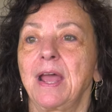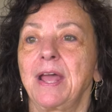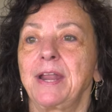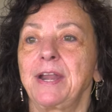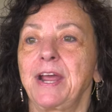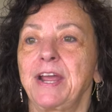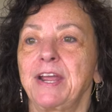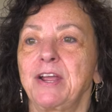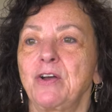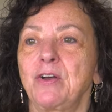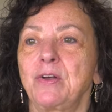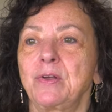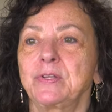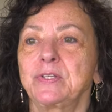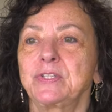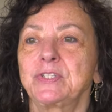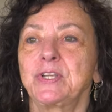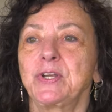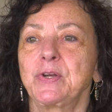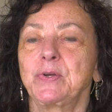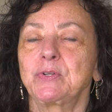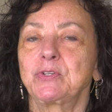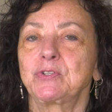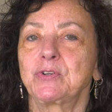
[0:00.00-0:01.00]
And I
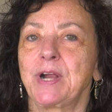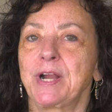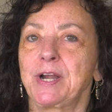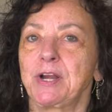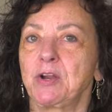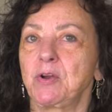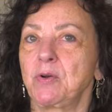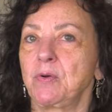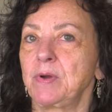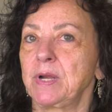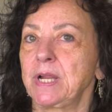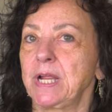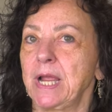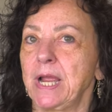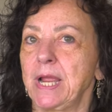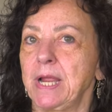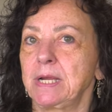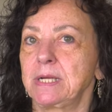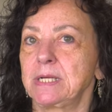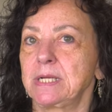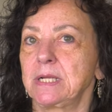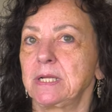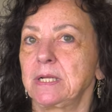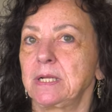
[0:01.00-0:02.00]
also try to
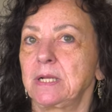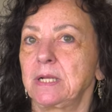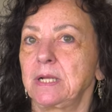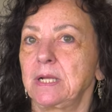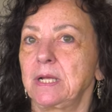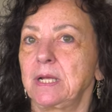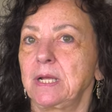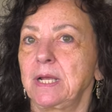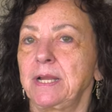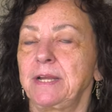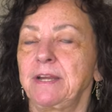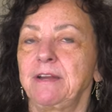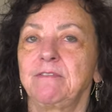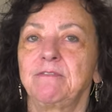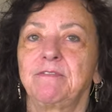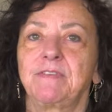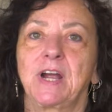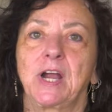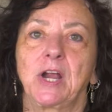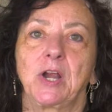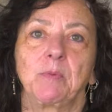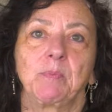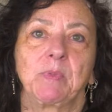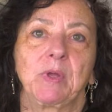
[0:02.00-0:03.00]
create an
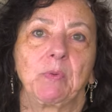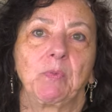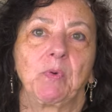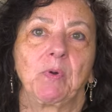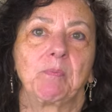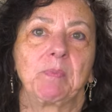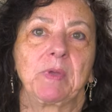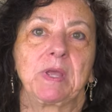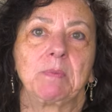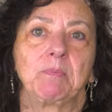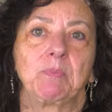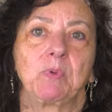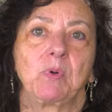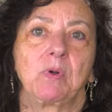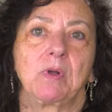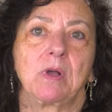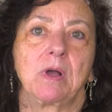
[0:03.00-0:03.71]
environment where people